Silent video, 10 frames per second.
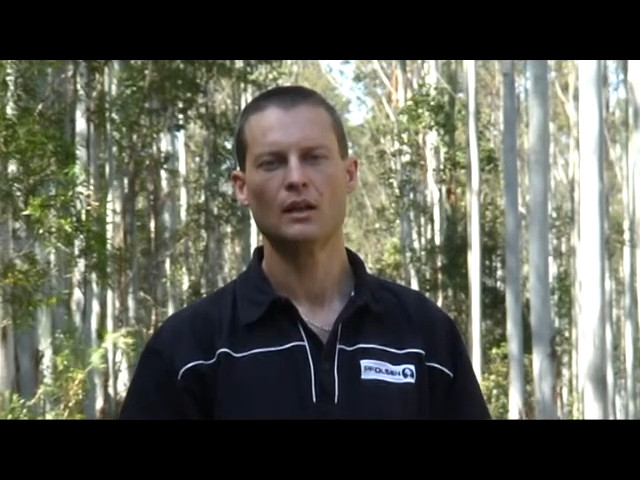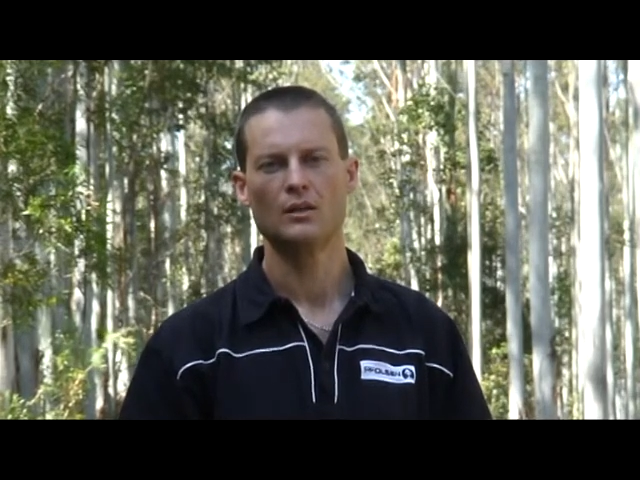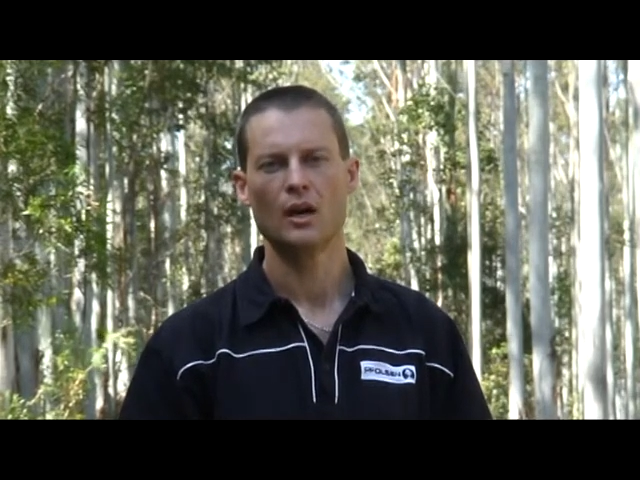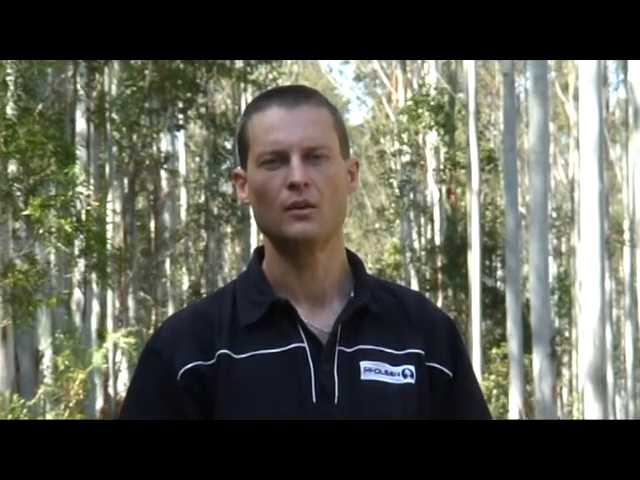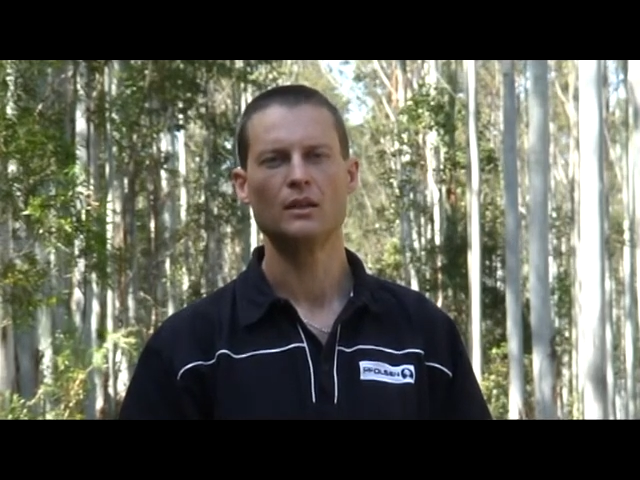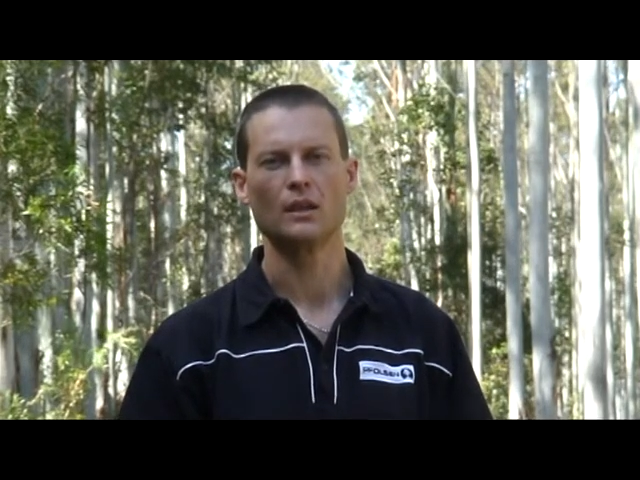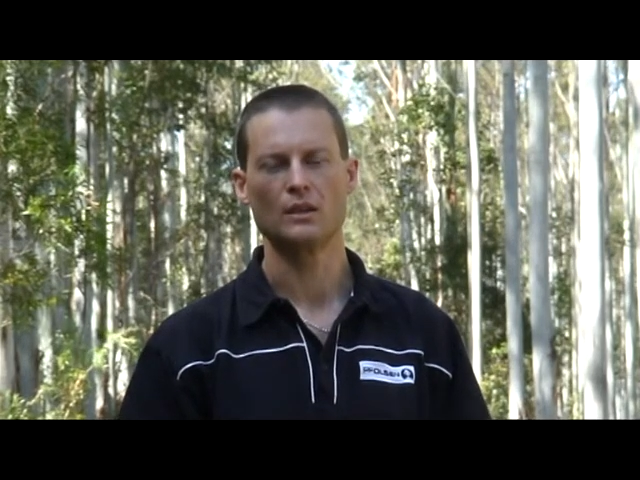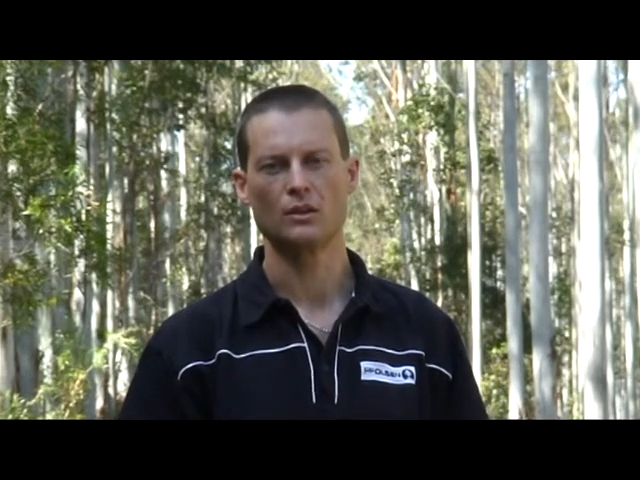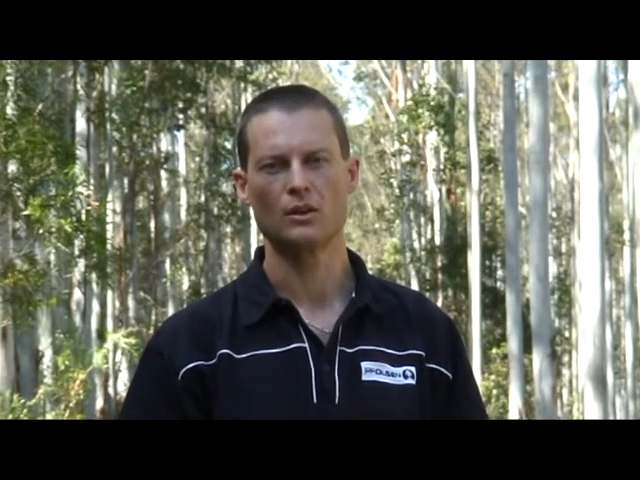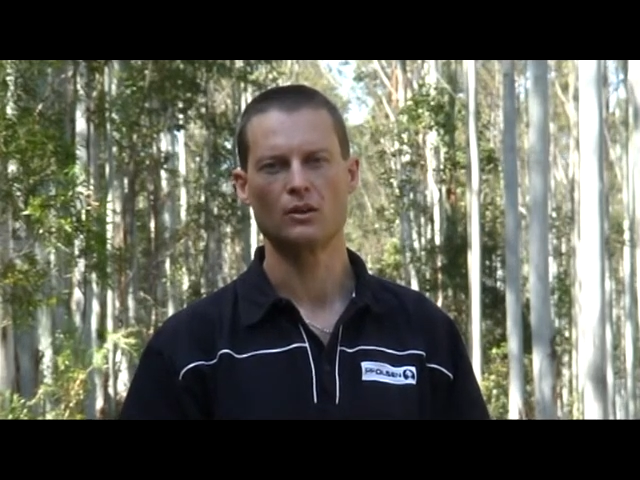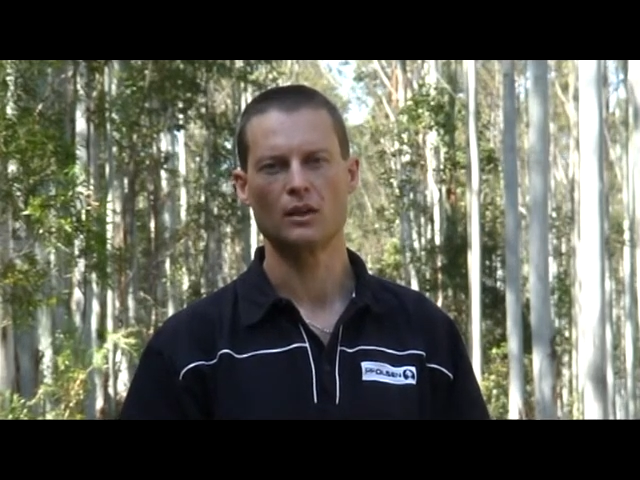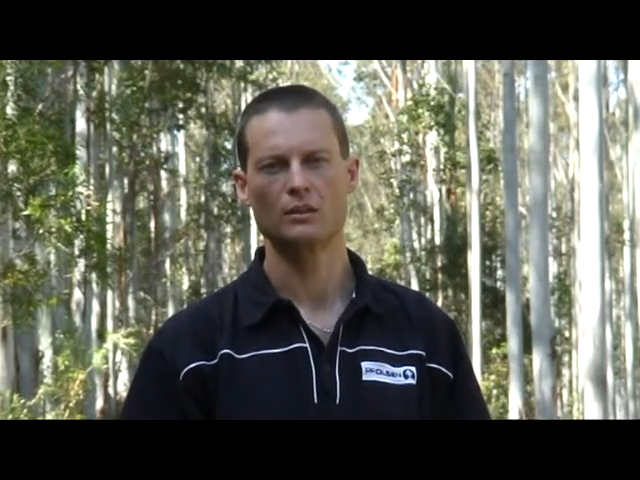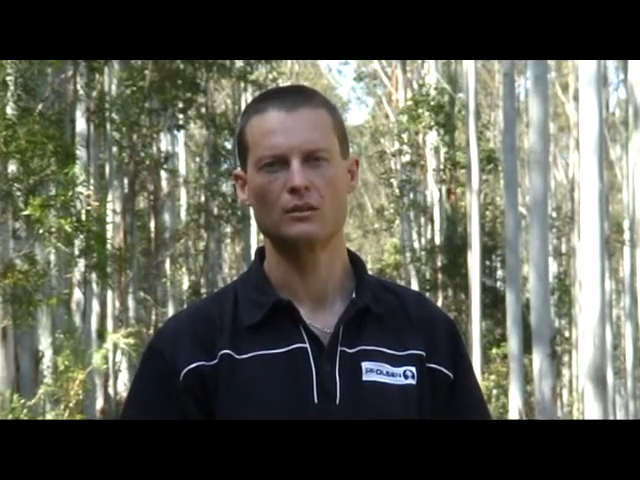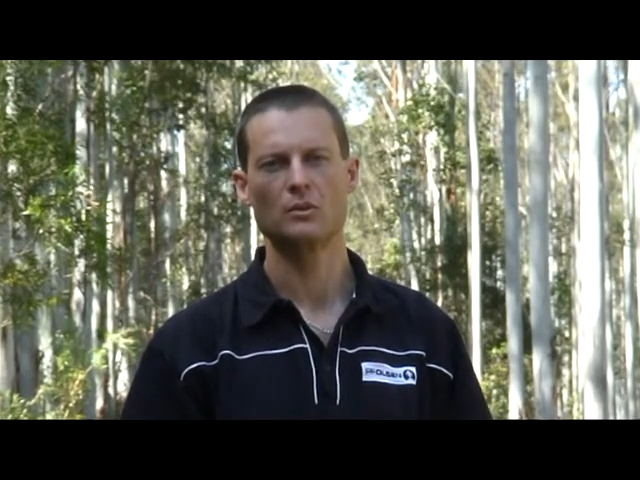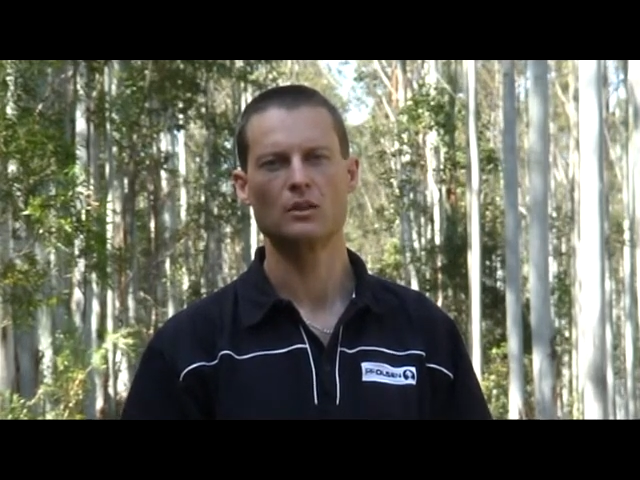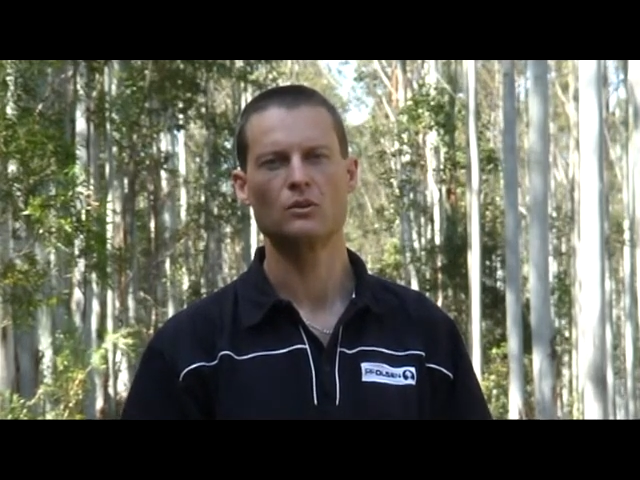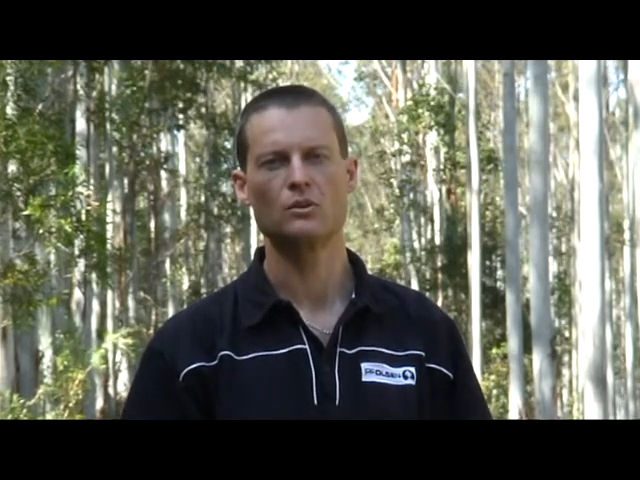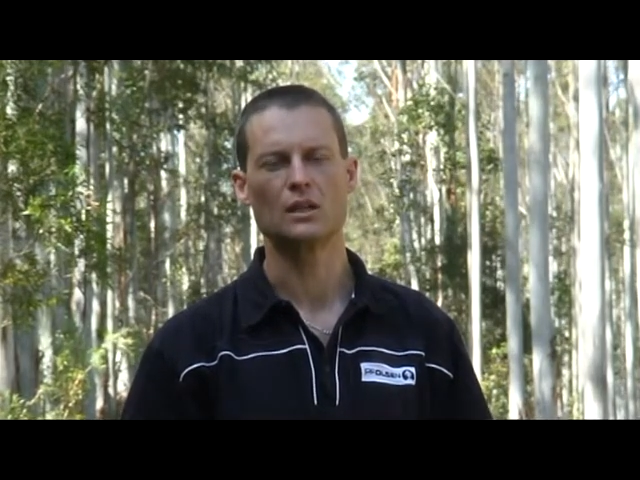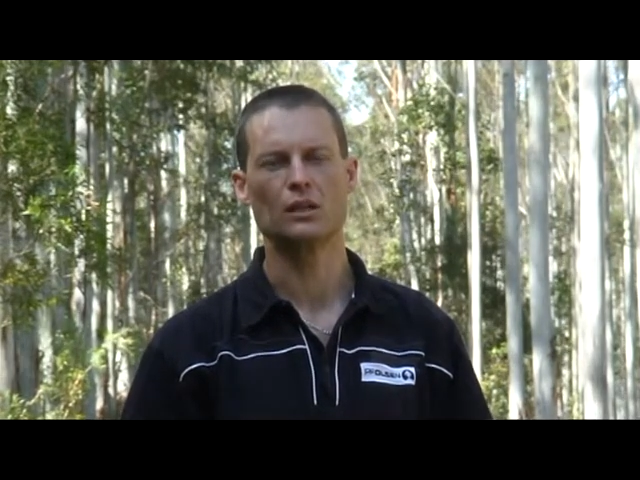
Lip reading: knowing that you're not going to be causing